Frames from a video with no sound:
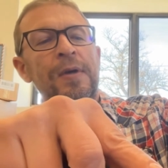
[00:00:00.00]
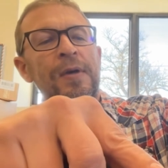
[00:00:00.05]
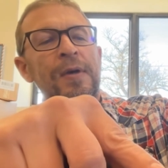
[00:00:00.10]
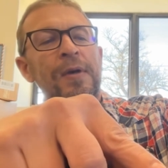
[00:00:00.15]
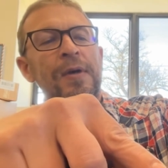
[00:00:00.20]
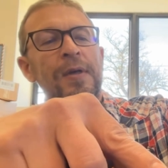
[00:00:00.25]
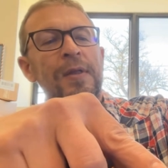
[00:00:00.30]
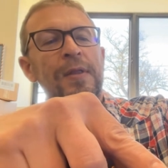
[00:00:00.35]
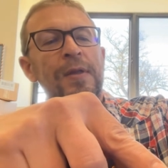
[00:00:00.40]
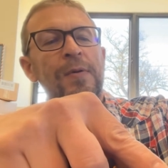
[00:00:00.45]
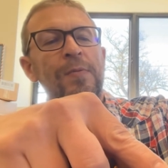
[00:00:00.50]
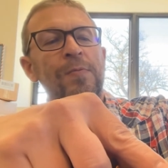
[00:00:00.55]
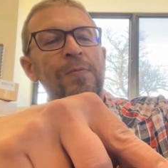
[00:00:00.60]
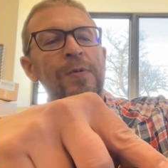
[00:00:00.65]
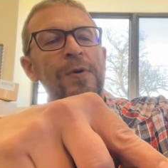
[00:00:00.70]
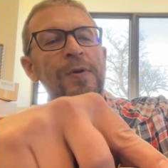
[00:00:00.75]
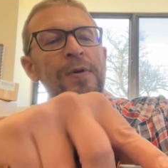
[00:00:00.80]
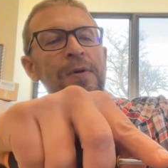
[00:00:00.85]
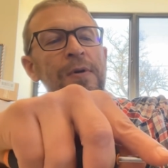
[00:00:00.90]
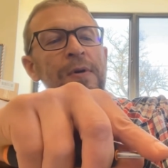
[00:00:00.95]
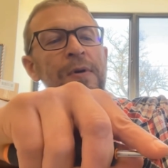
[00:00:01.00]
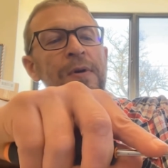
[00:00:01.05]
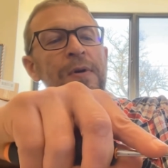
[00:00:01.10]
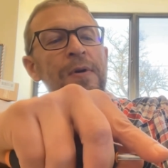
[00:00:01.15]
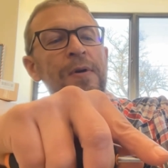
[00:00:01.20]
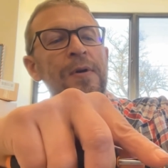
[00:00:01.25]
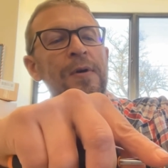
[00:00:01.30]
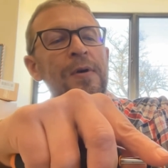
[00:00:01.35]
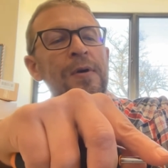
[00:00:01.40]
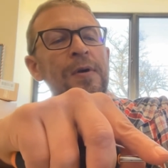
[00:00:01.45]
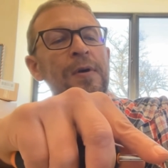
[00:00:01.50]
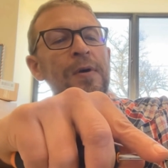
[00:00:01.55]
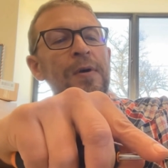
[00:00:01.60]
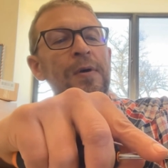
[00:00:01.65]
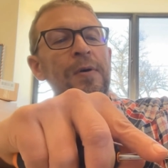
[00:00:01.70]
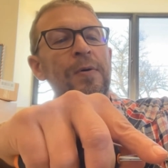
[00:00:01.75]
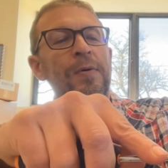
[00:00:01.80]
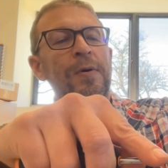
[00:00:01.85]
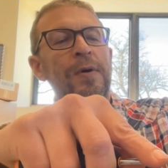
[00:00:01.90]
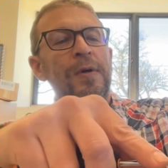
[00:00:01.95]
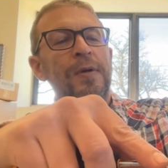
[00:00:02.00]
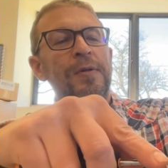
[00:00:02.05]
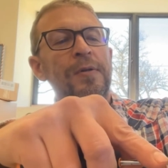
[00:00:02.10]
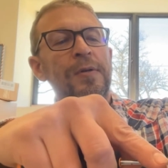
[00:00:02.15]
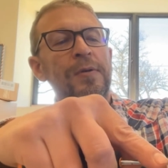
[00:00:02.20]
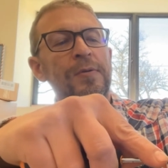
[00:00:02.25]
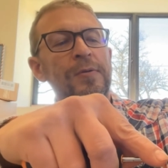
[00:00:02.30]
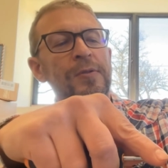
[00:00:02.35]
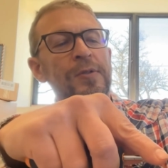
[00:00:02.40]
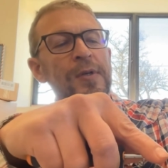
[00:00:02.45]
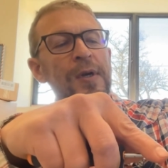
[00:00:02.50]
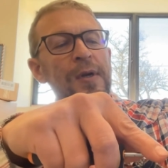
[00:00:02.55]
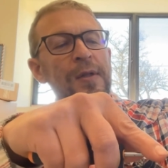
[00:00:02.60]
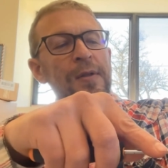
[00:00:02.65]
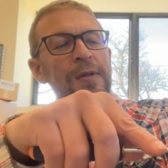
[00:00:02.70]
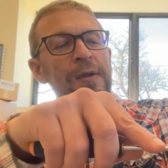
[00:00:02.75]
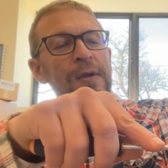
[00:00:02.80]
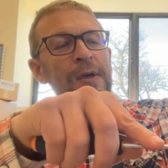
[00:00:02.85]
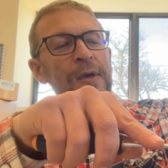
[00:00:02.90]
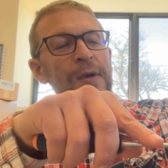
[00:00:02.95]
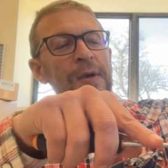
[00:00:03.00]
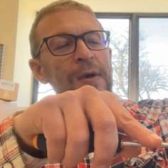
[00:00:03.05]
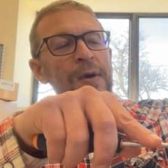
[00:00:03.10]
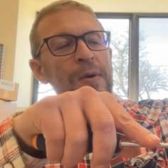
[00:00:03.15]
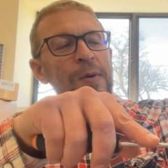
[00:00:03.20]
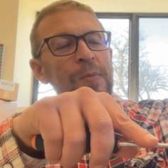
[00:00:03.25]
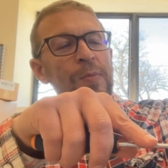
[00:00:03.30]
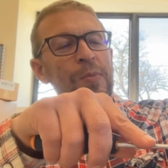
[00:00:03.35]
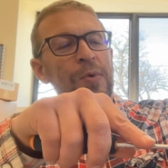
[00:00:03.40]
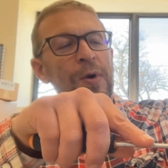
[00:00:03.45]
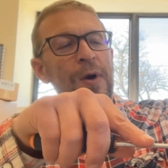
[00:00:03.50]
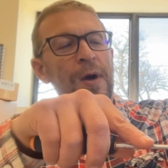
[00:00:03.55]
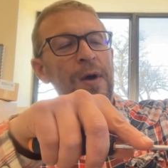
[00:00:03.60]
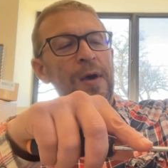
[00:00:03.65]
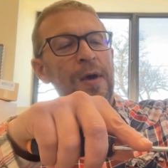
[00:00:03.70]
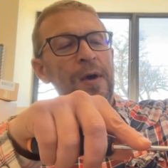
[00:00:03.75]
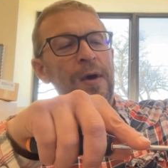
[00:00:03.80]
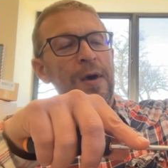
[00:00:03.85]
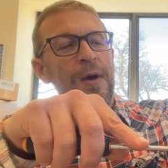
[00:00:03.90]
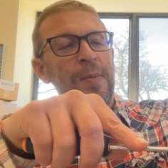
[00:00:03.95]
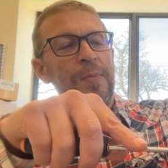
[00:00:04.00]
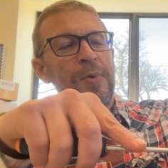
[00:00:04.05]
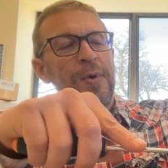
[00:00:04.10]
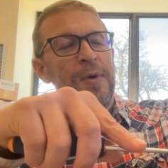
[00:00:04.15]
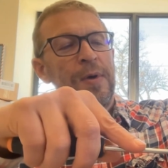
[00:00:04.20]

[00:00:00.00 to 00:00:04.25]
and then we're going to gently pry up.